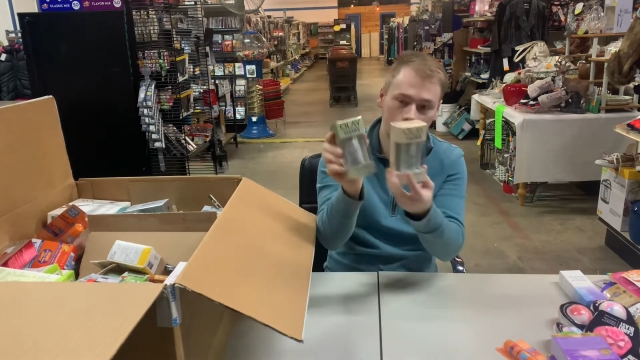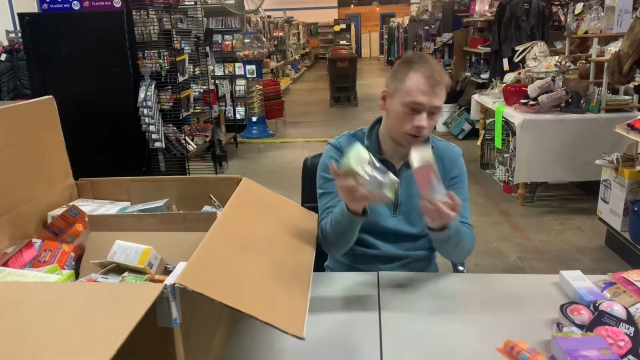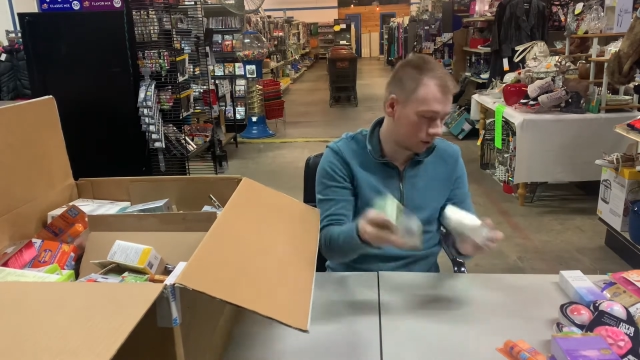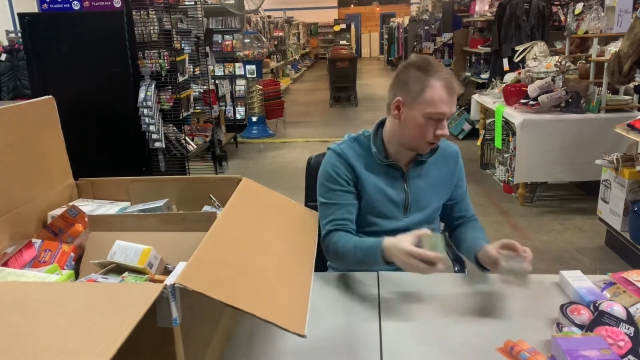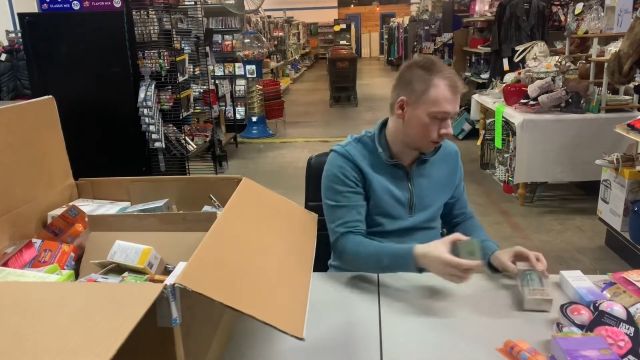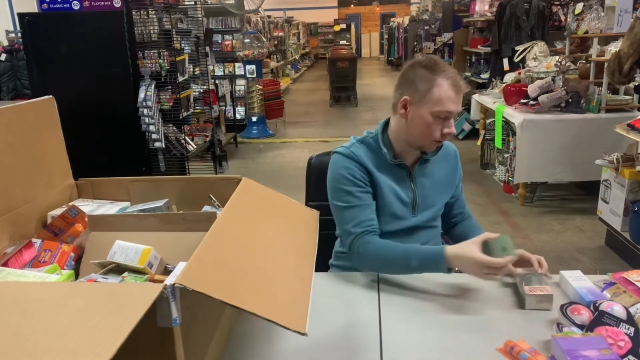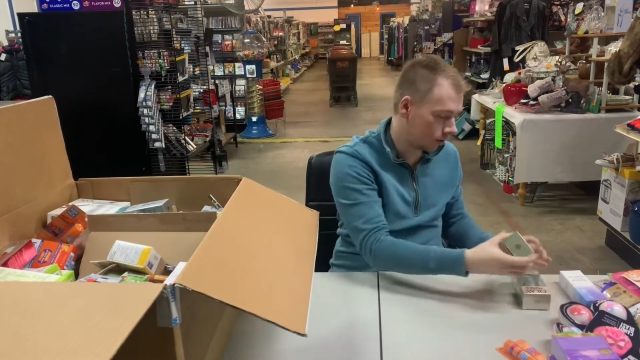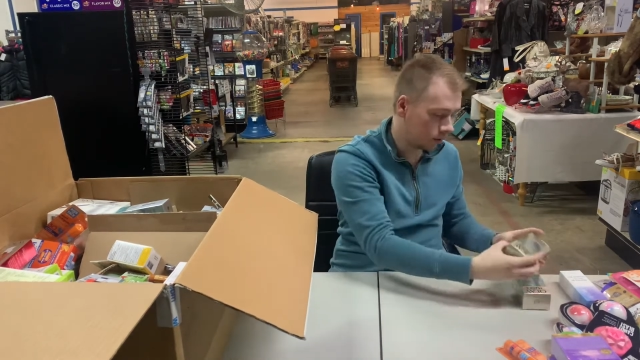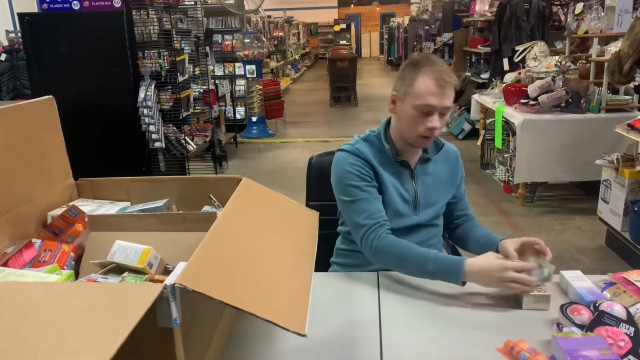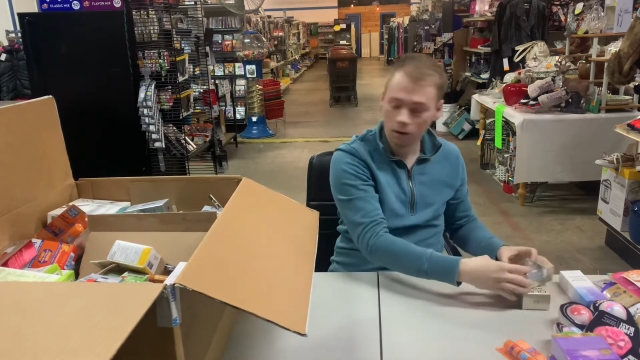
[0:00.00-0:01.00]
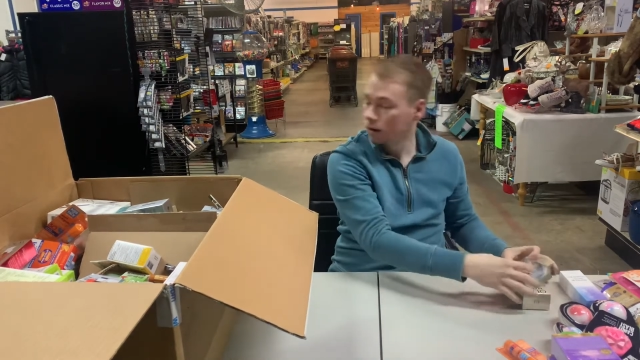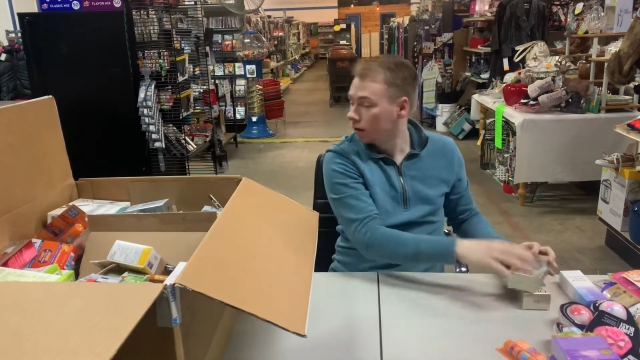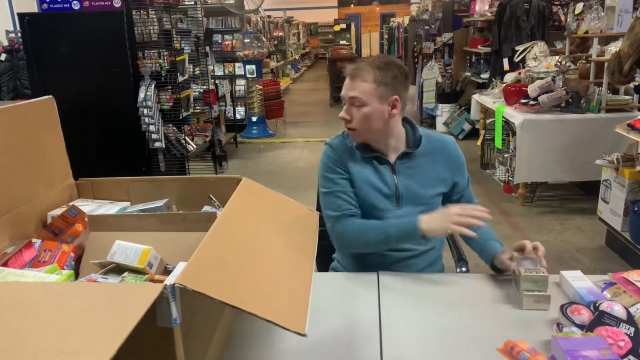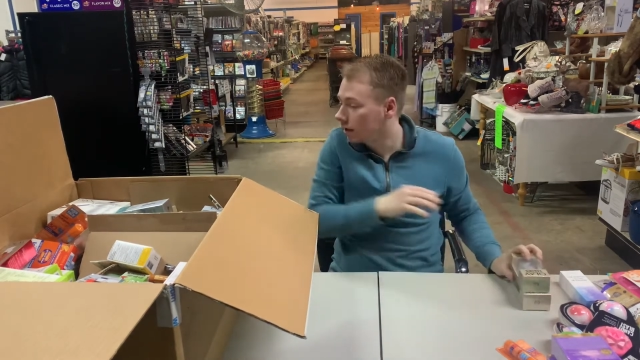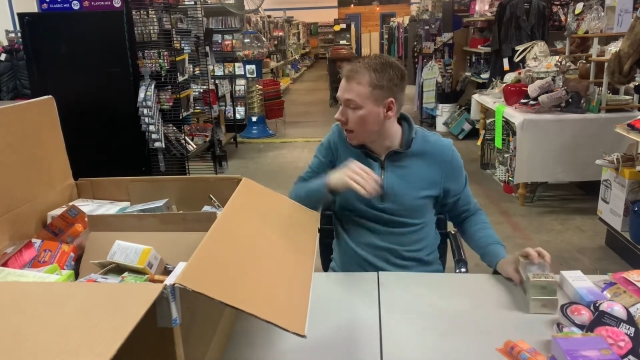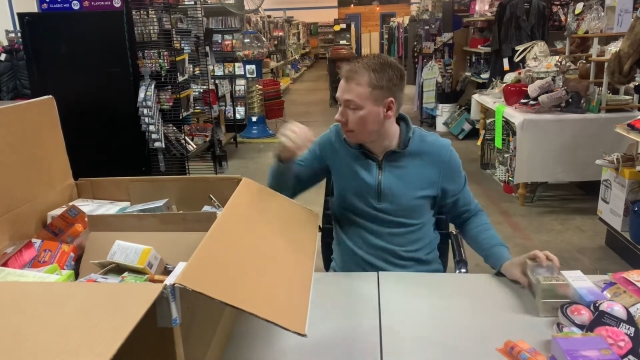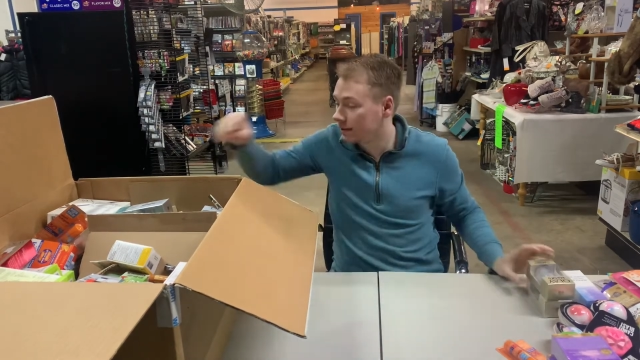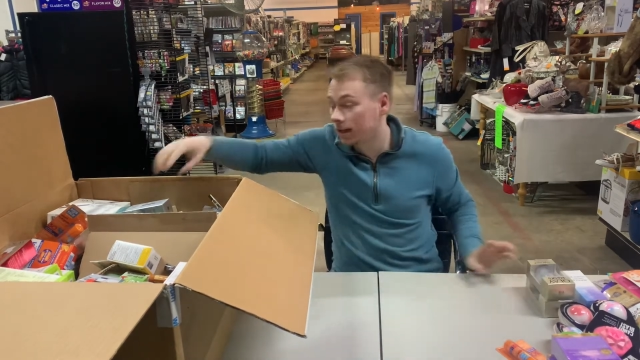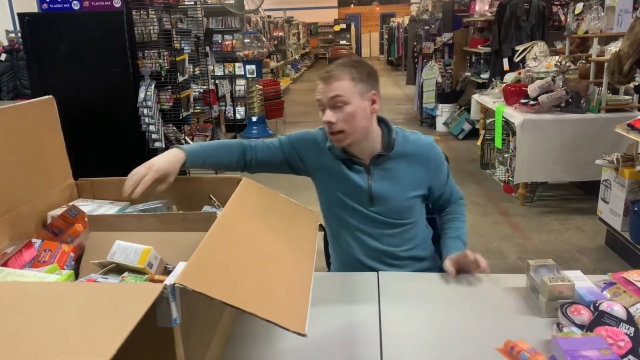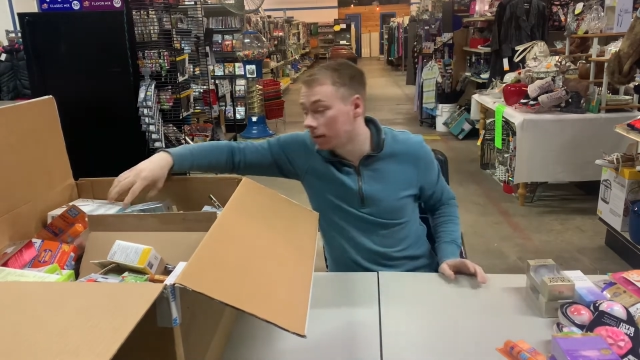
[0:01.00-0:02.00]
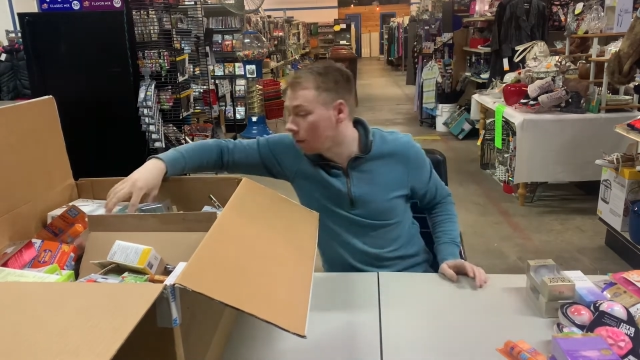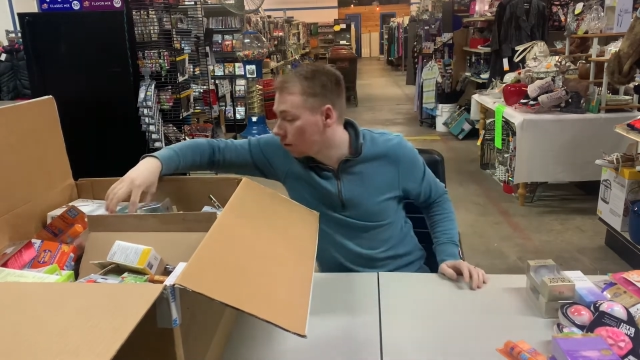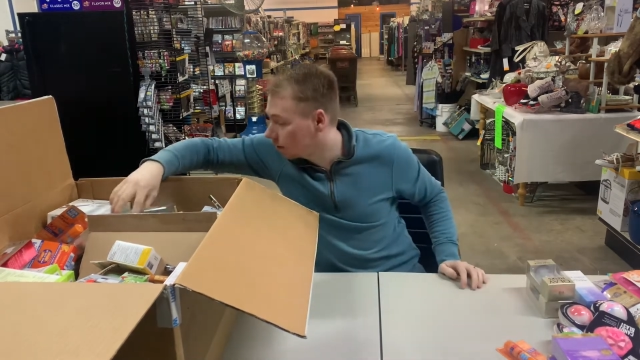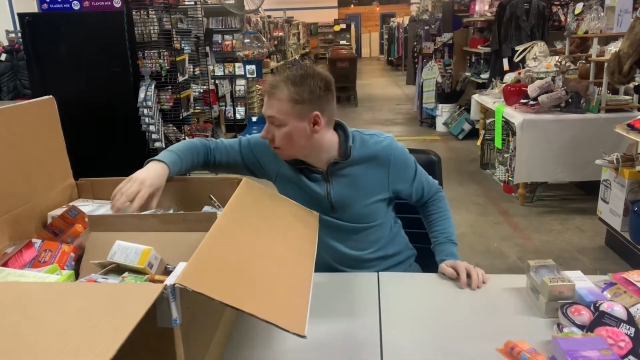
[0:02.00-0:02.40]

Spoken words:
2, and I'm seeing more, you